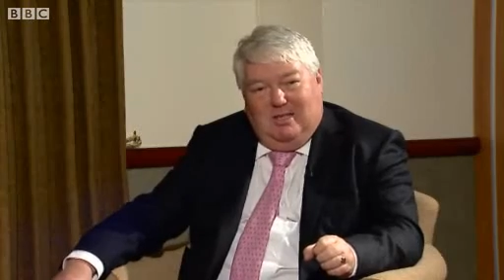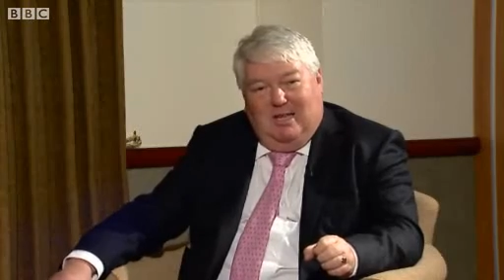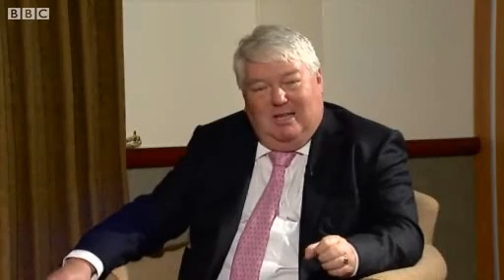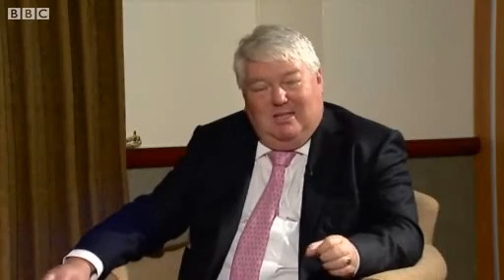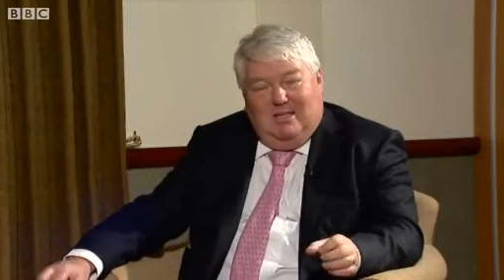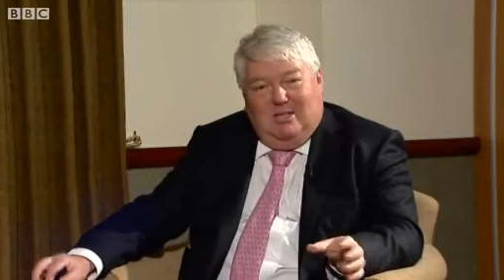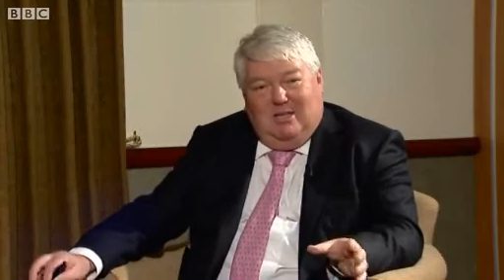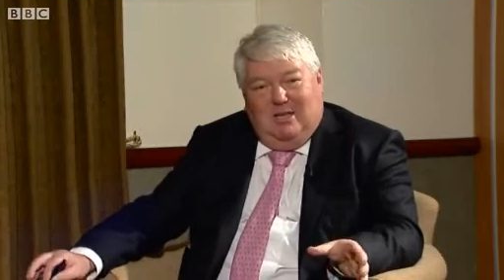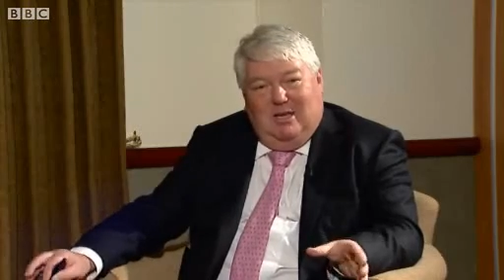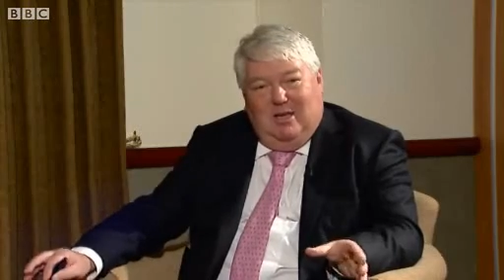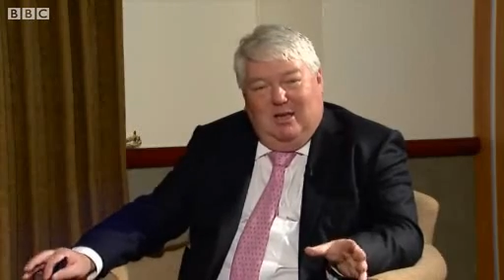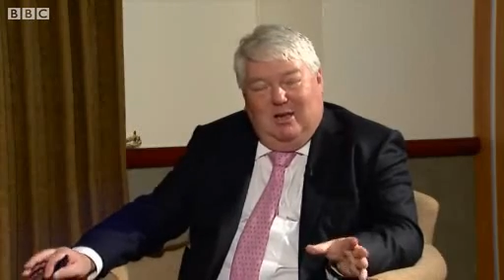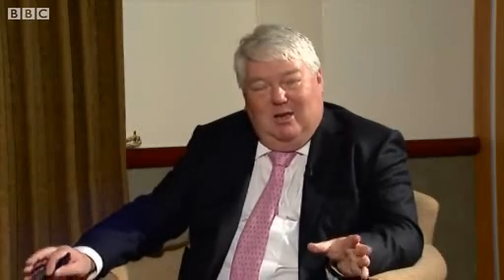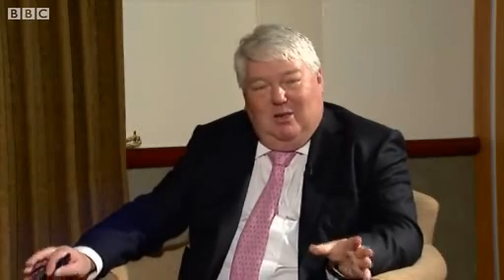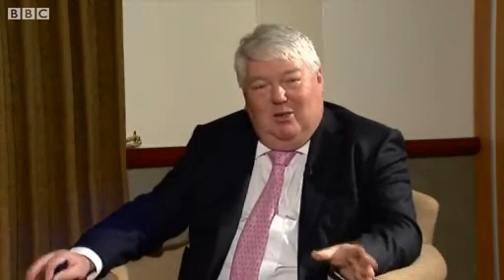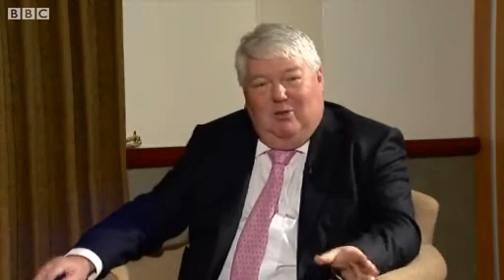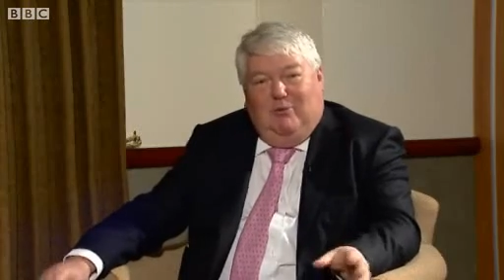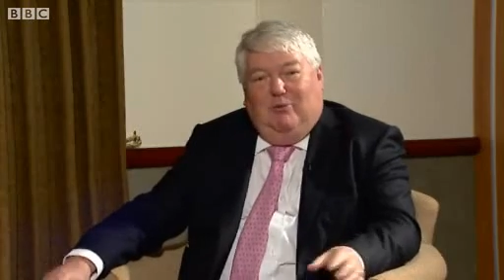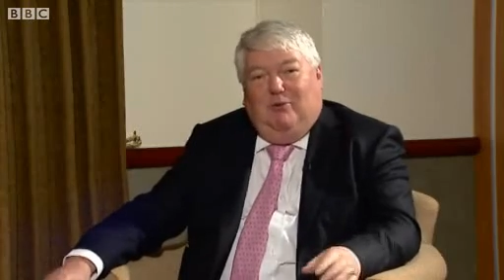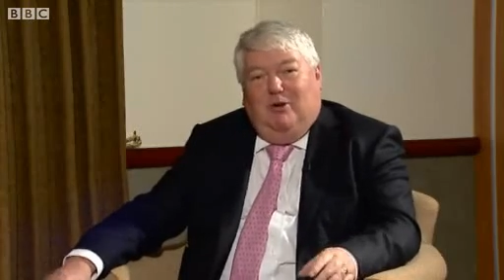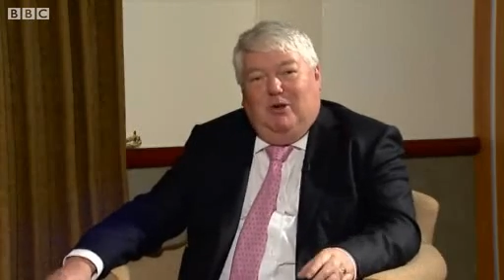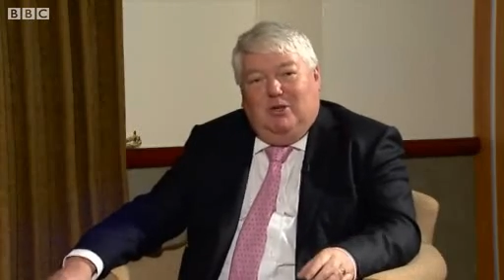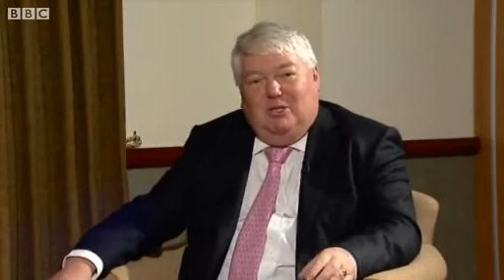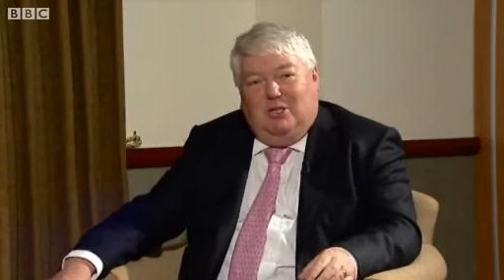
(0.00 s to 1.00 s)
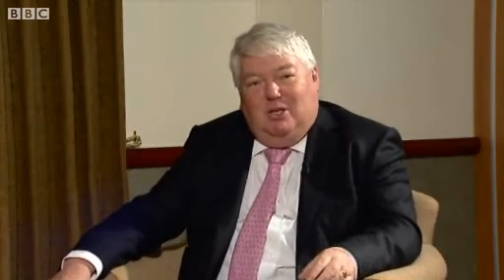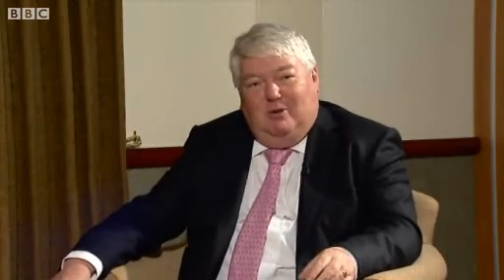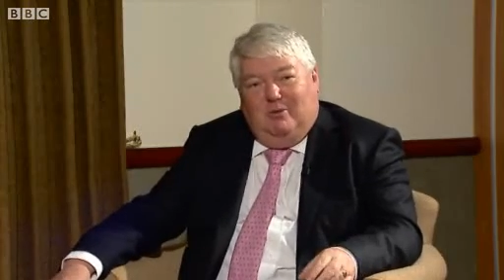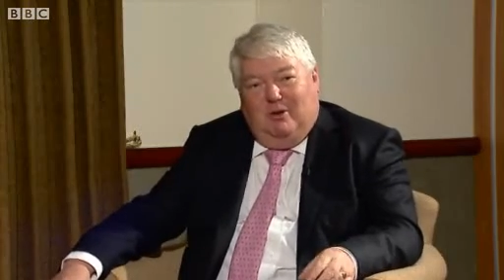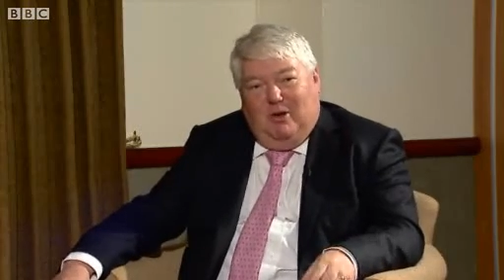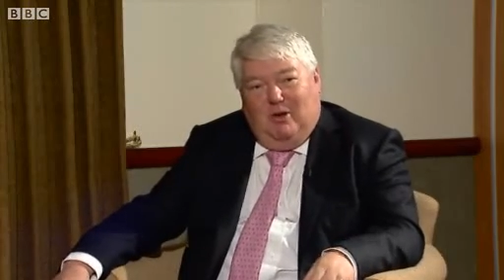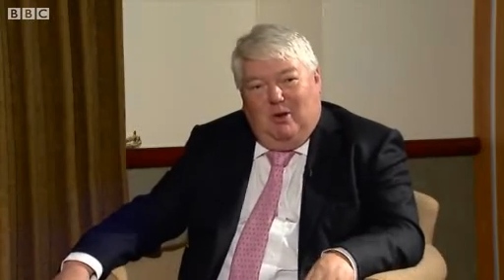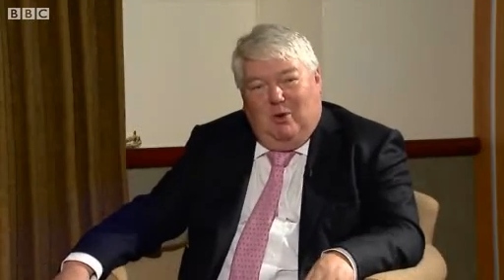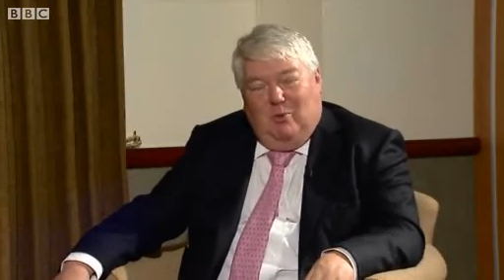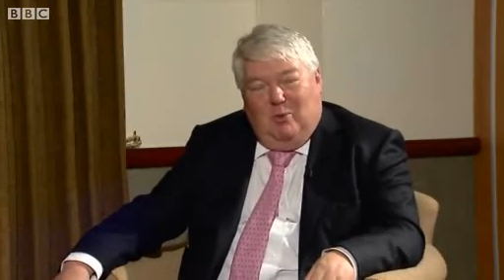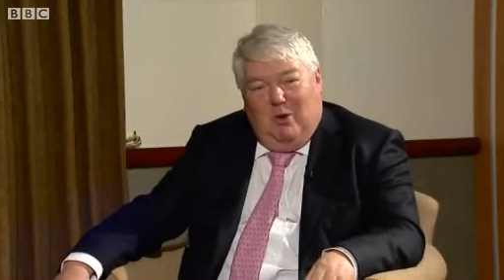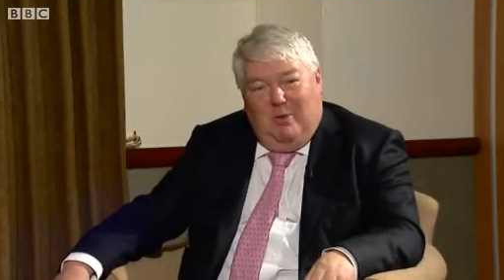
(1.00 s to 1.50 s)
That's the first of
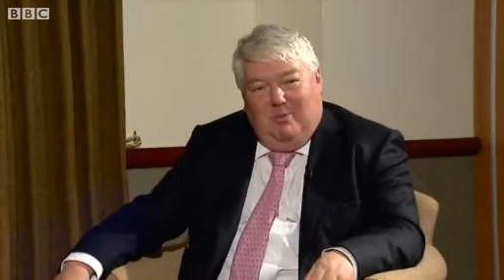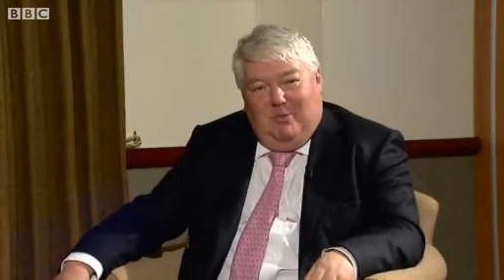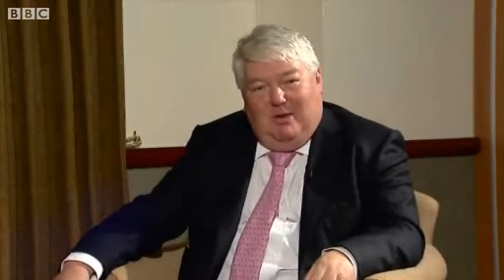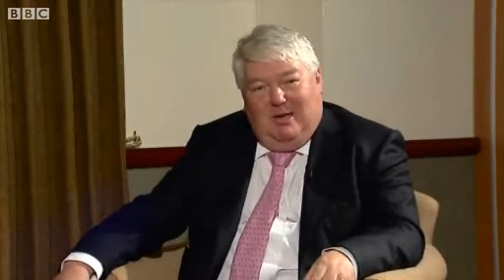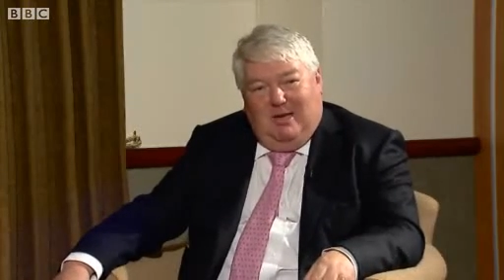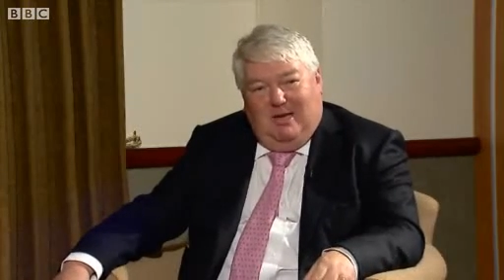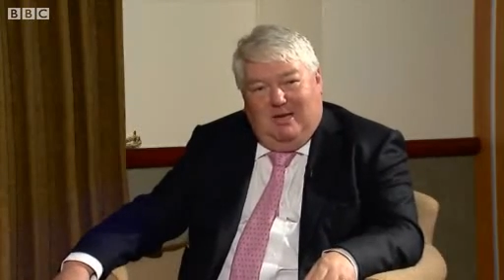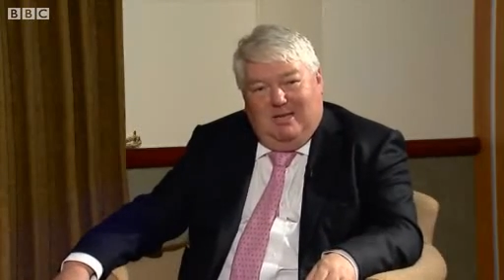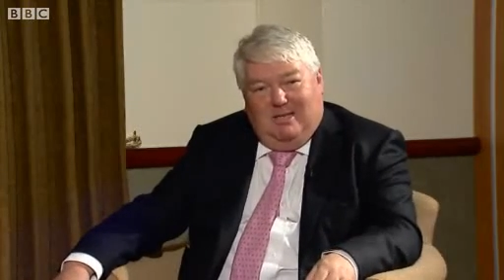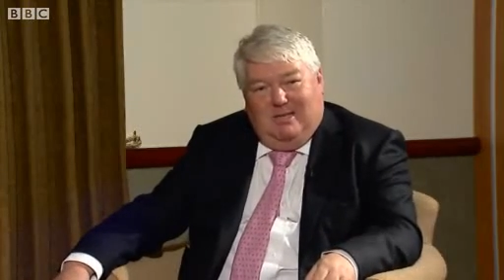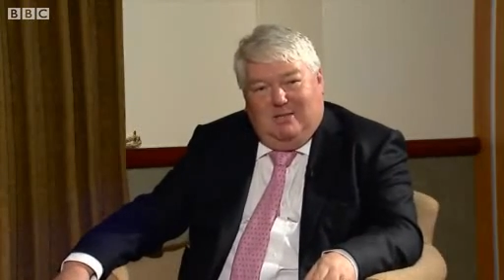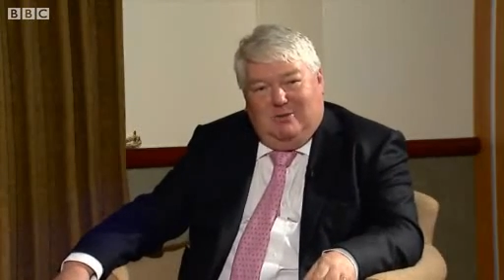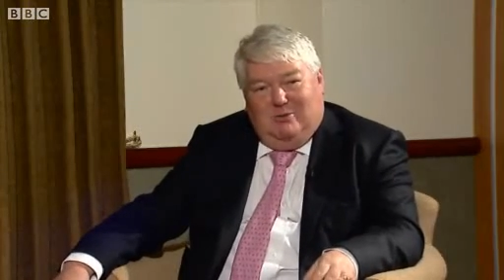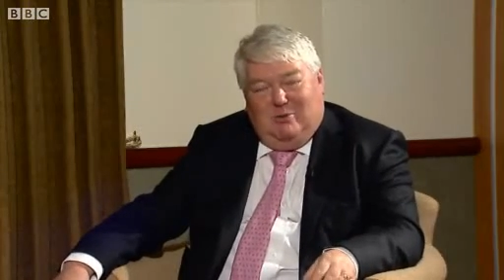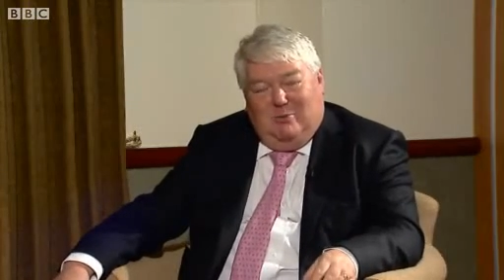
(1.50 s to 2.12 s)
our webcasts.